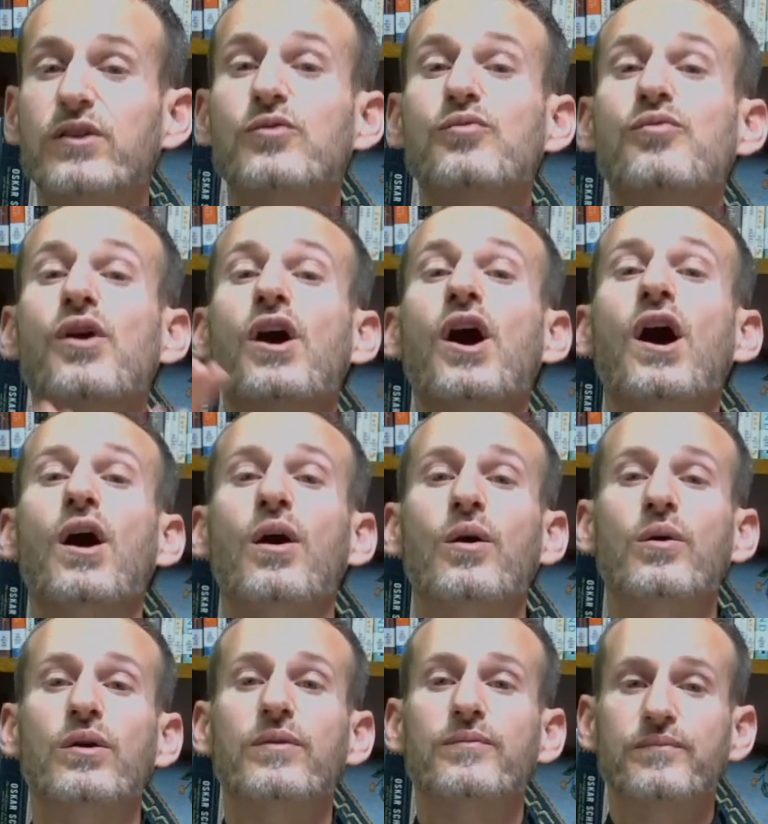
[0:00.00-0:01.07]

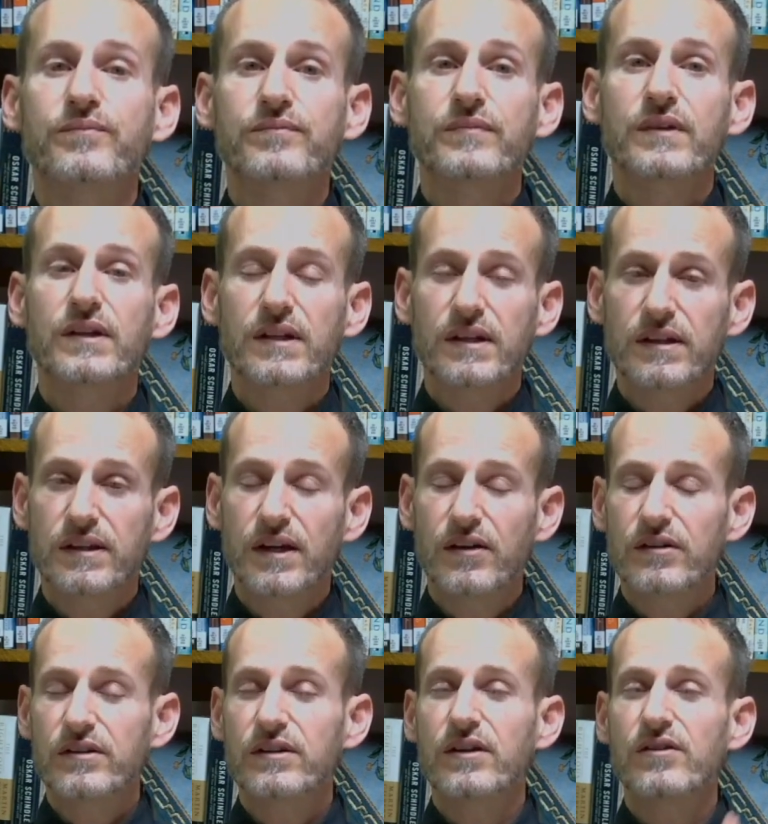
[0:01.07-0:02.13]
grow.
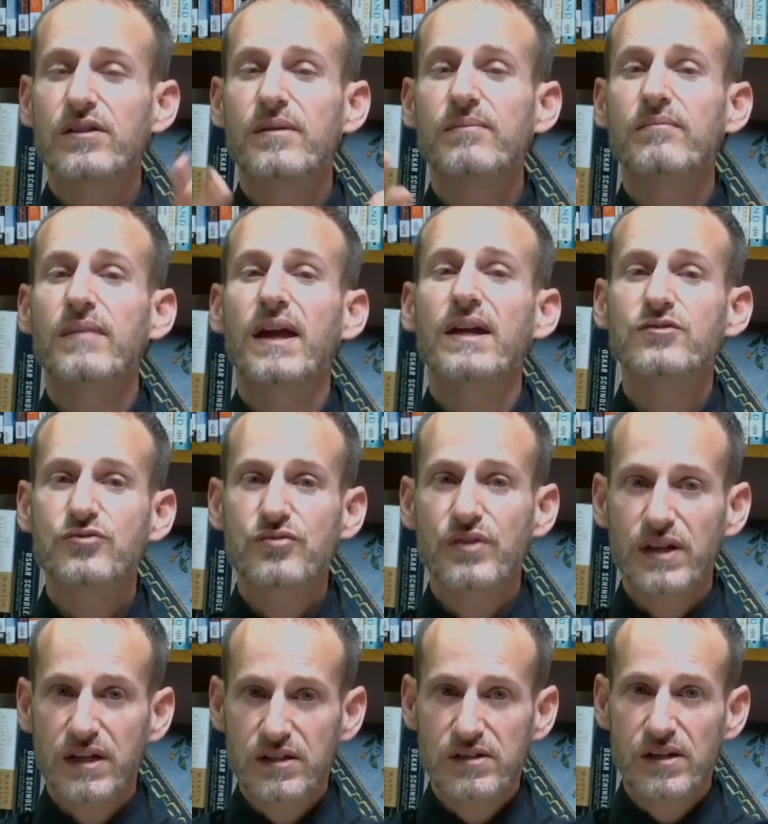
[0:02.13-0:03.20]
They're the
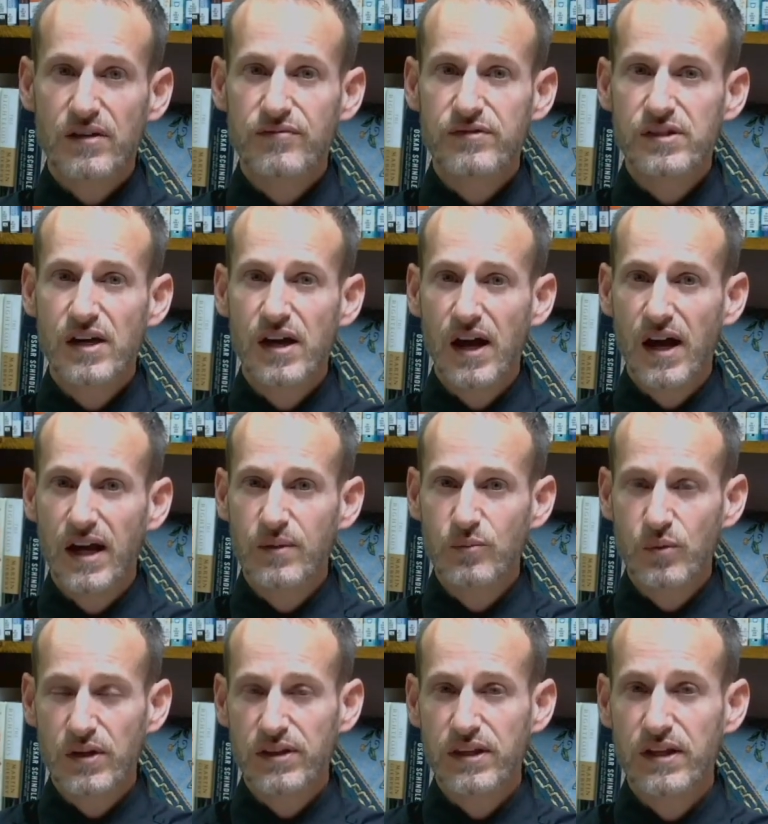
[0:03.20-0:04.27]
matrix of time
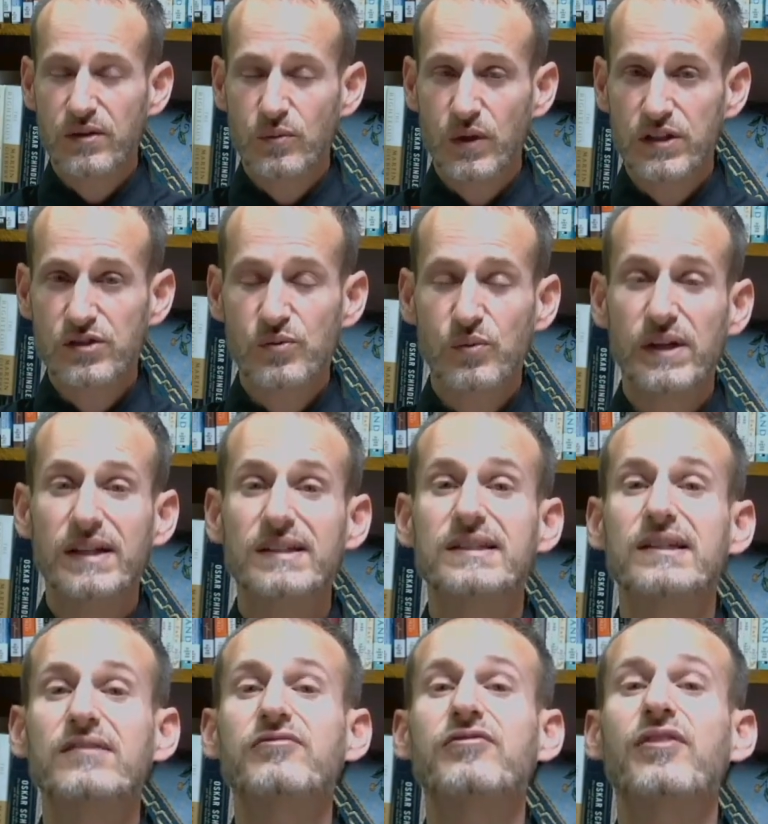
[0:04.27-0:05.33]
within which we
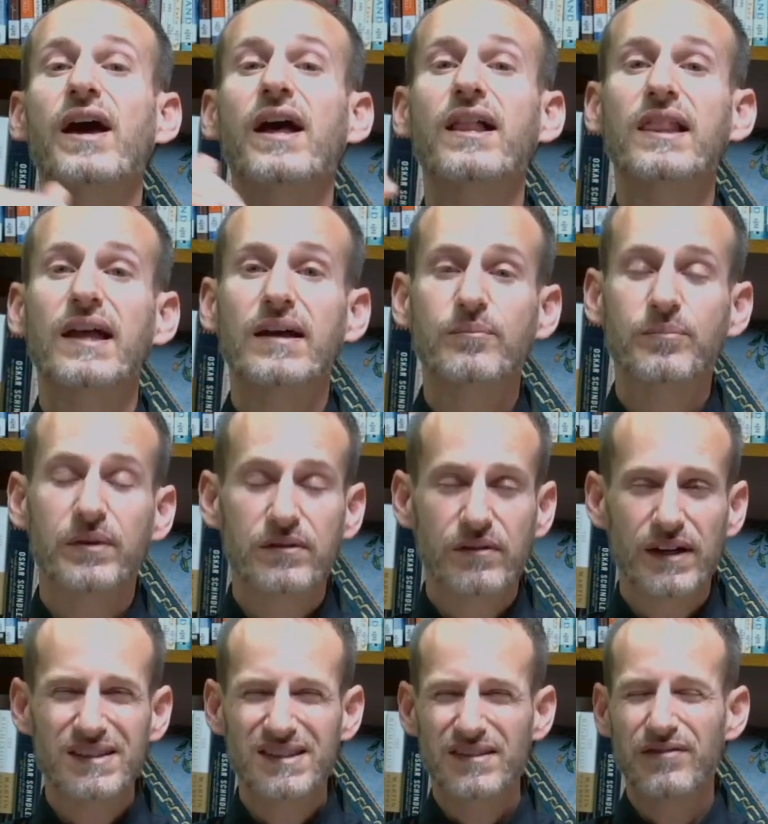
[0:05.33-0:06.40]
develop,
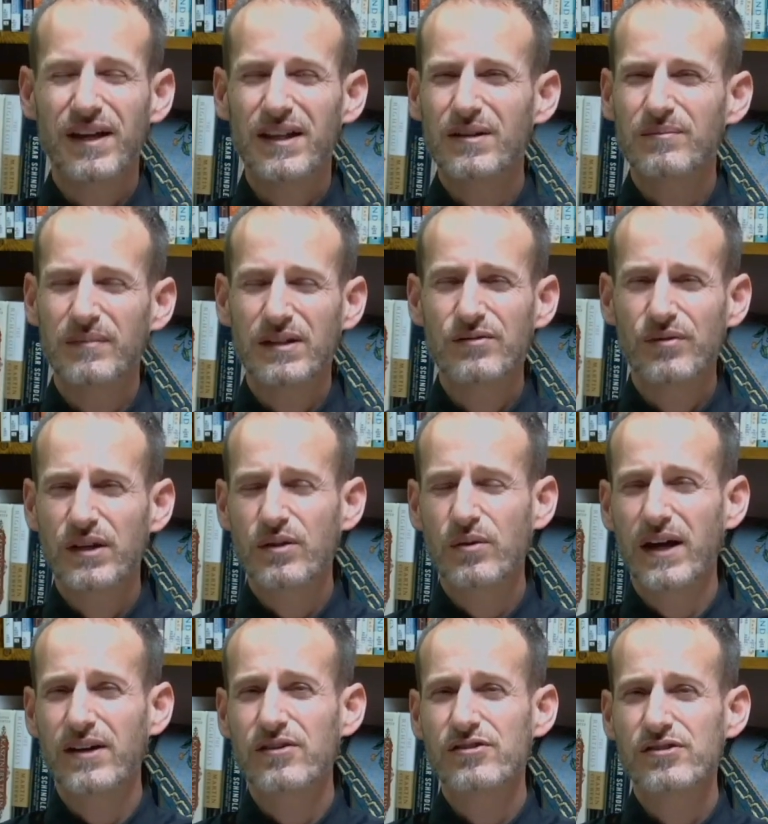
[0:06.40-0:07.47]
right? Development
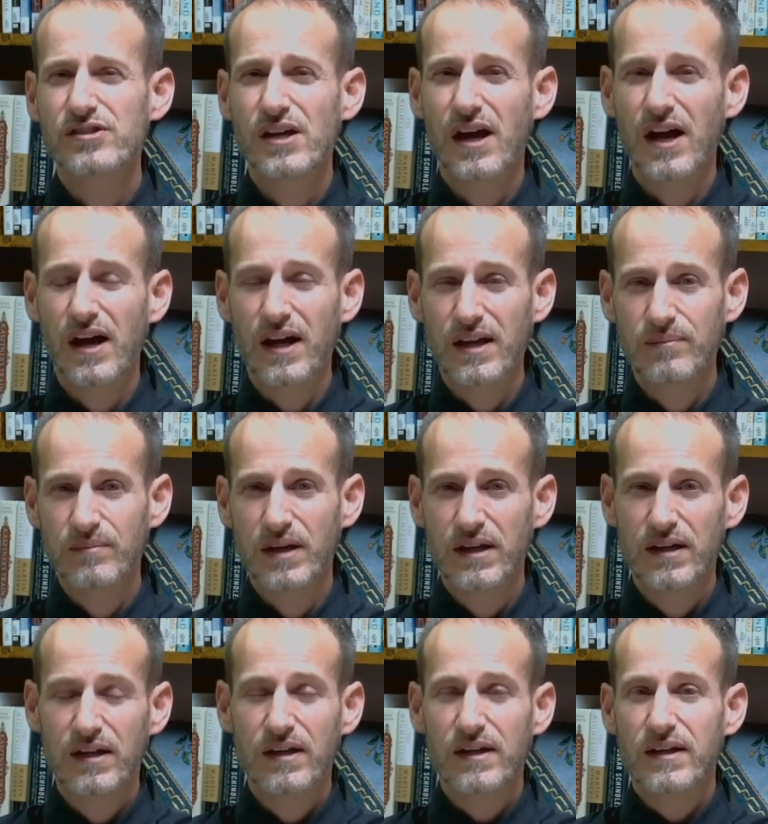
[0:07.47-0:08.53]
requires time.
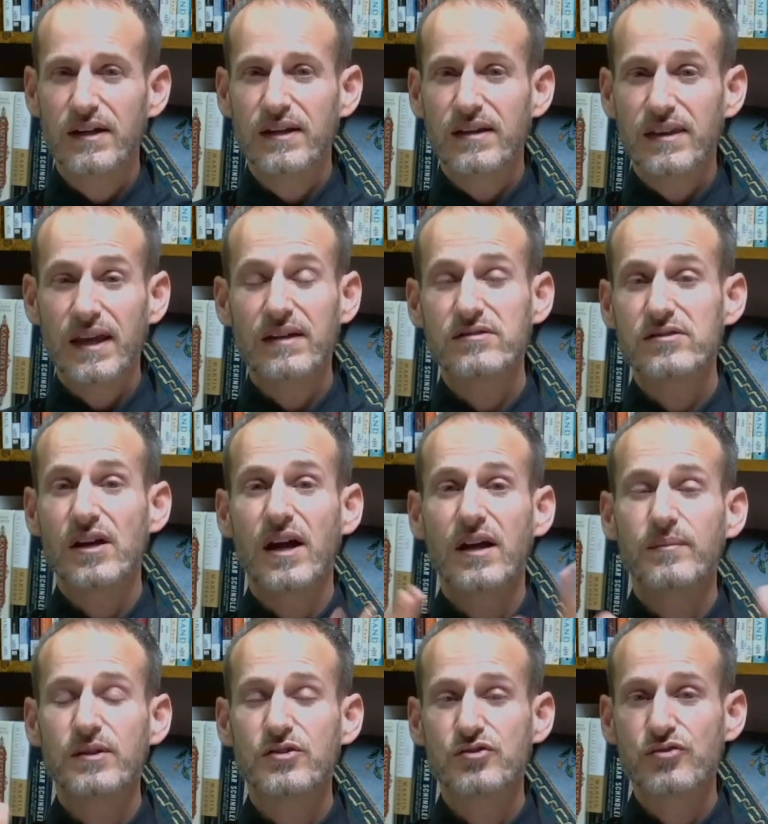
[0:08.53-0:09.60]
That
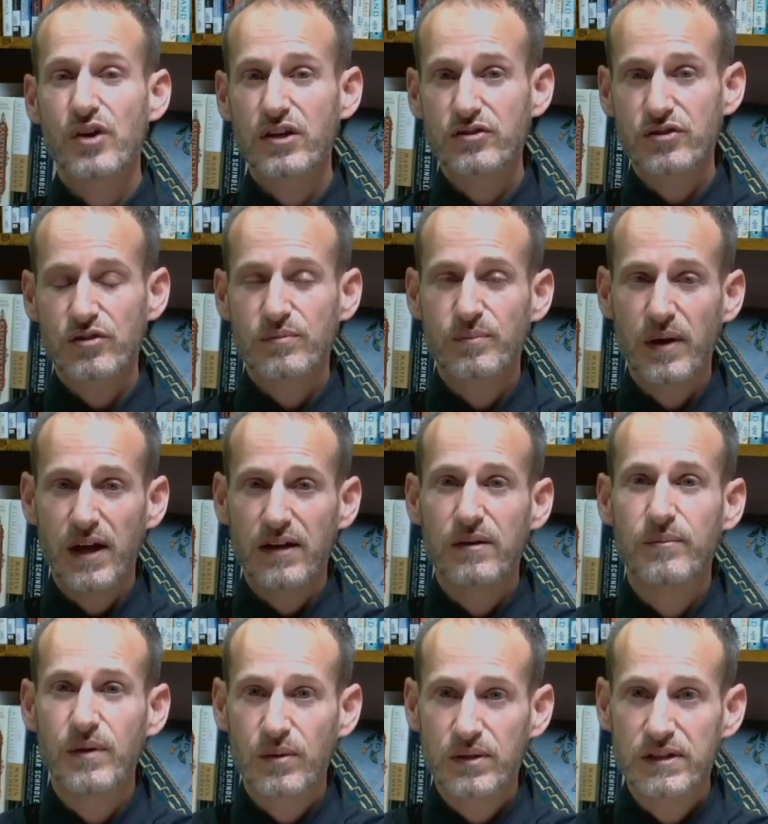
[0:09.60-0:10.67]
time is structured by the
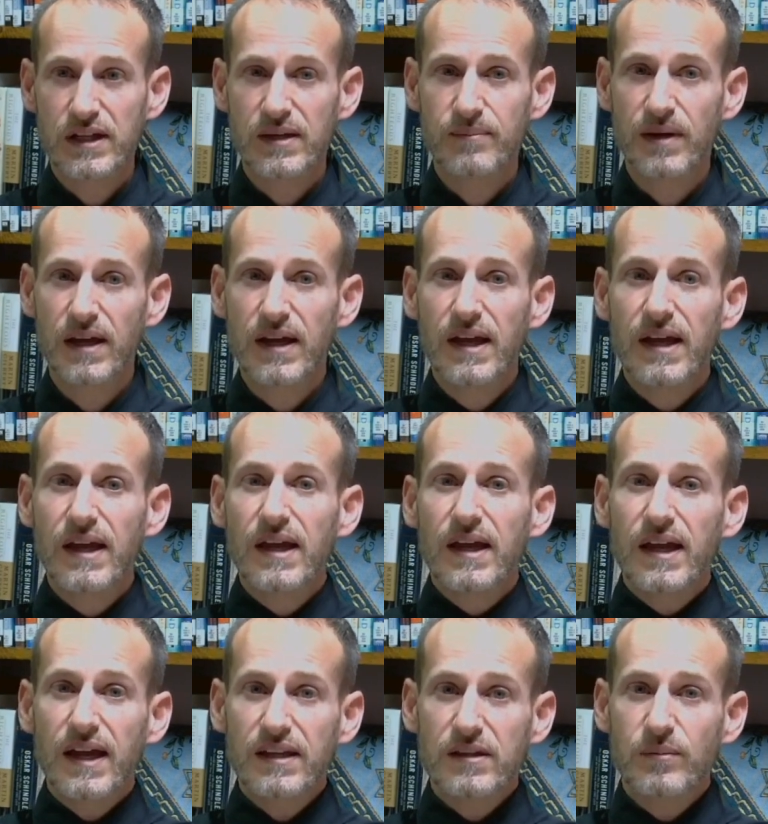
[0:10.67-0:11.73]
Moedim.
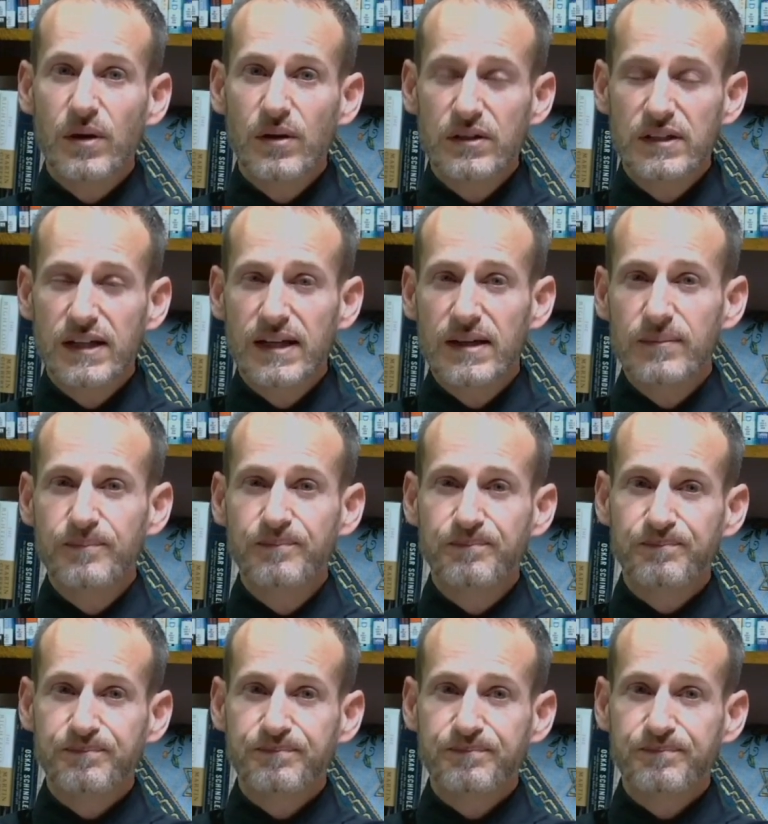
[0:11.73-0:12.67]
And the Moedim